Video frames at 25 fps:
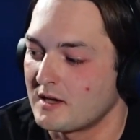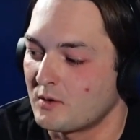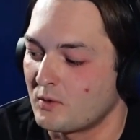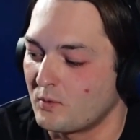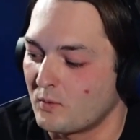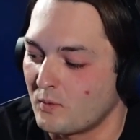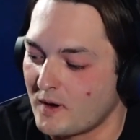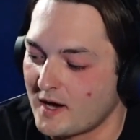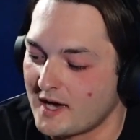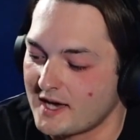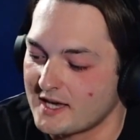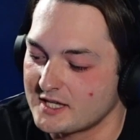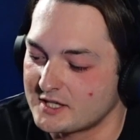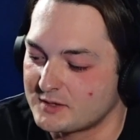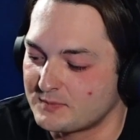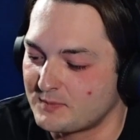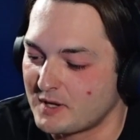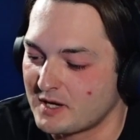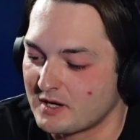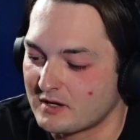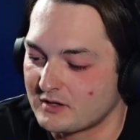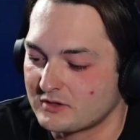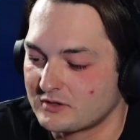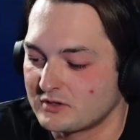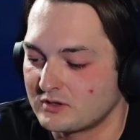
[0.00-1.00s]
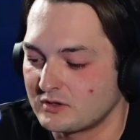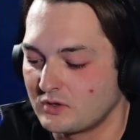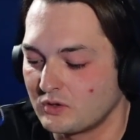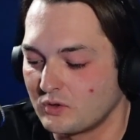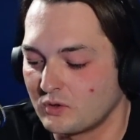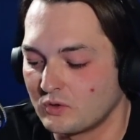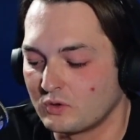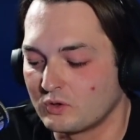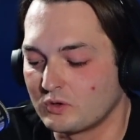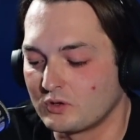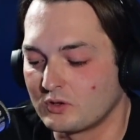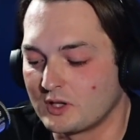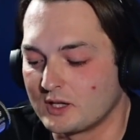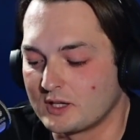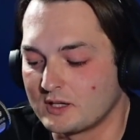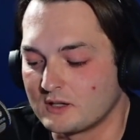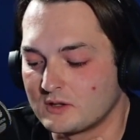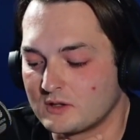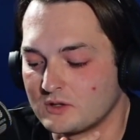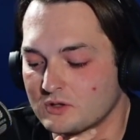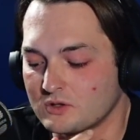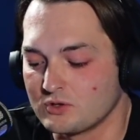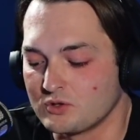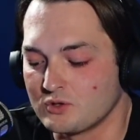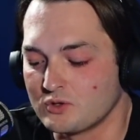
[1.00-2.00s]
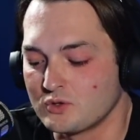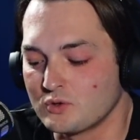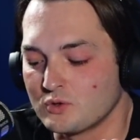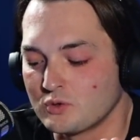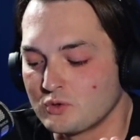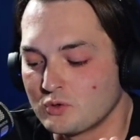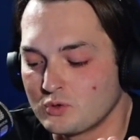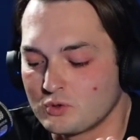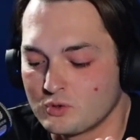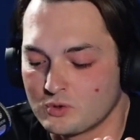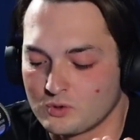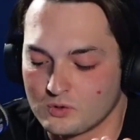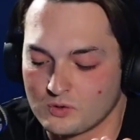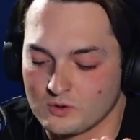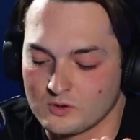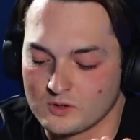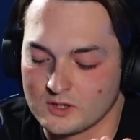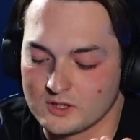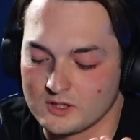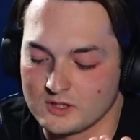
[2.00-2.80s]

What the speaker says: wise person, or like the new